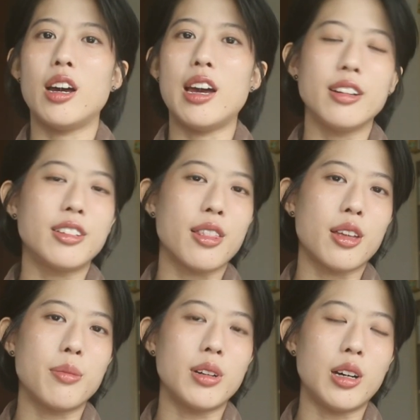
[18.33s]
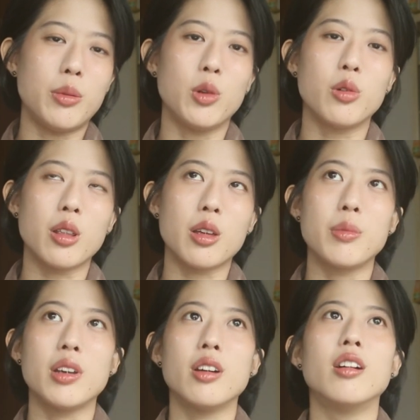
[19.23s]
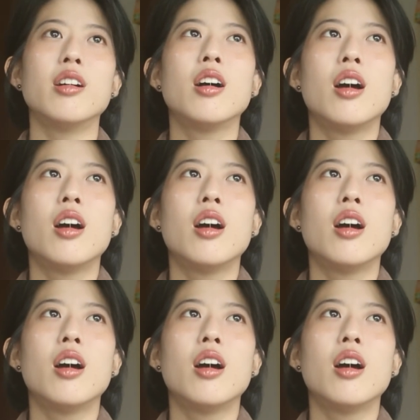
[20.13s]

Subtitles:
editing them, uploading them here.